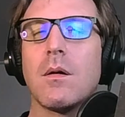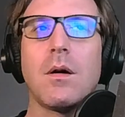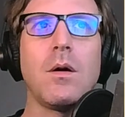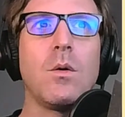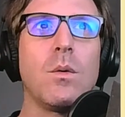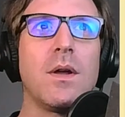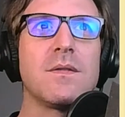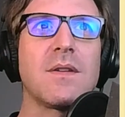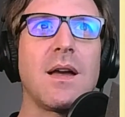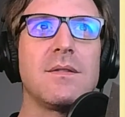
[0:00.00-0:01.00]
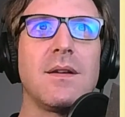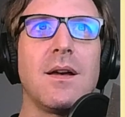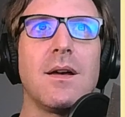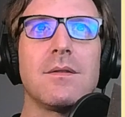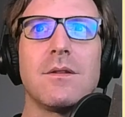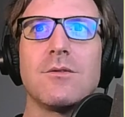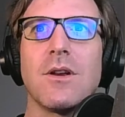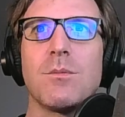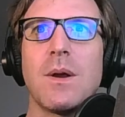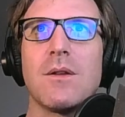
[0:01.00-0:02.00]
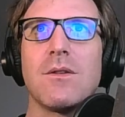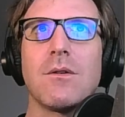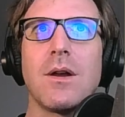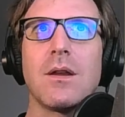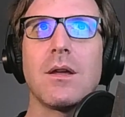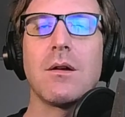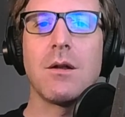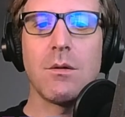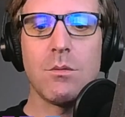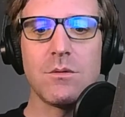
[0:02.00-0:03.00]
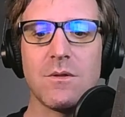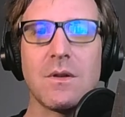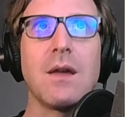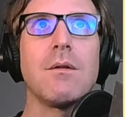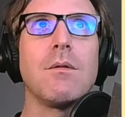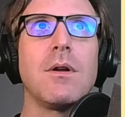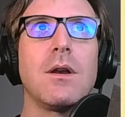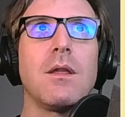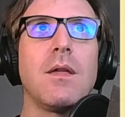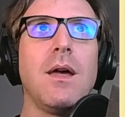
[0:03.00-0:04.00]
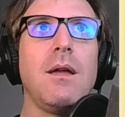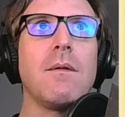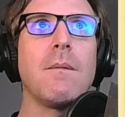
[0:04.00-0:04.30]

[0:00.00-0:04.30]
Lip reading: Oh, it's got the transparency gradient on it. We'll just get rid of that.